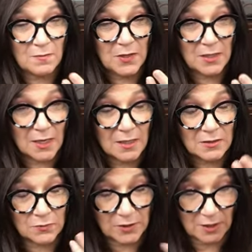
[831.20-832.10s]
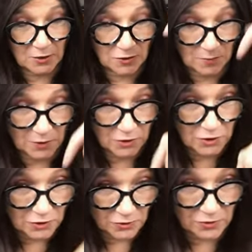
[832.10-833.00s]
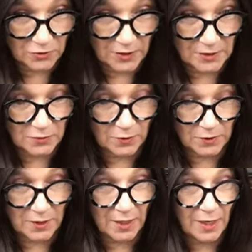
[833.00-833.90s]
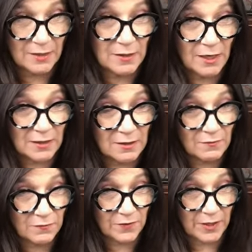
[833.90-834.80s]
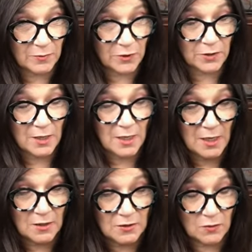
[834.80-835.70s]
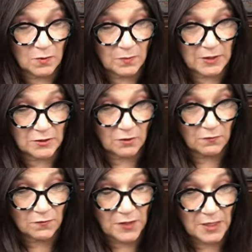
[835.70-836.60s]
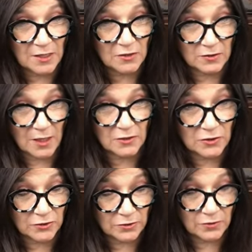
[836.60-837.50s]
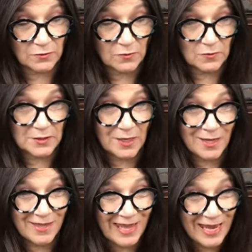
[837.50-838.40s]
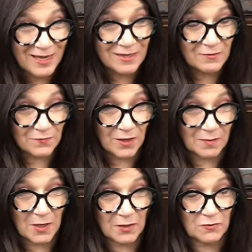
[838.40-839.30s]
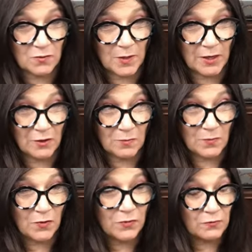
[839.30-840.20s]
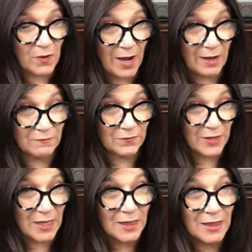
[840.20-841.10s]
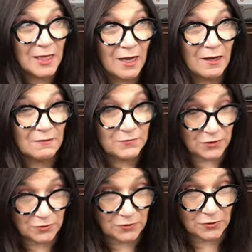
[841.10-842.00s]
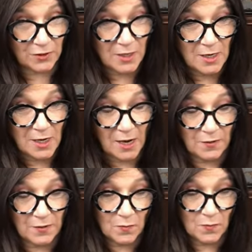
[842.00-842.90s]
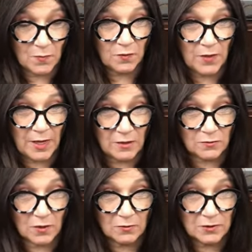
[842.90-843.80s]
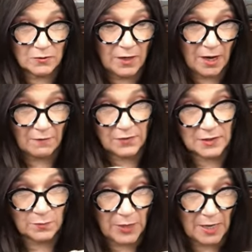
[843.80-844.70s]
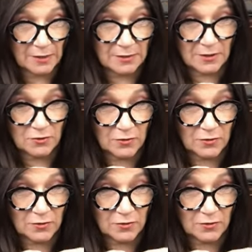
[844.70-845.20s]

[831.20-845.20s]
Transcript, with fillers: because we're getting too much sugar into our gut and not enough fiber. So when we start feeding our gut sugar, those negative gut microbiome thrive. They love sugar. And the more they grow, so you have this balance in your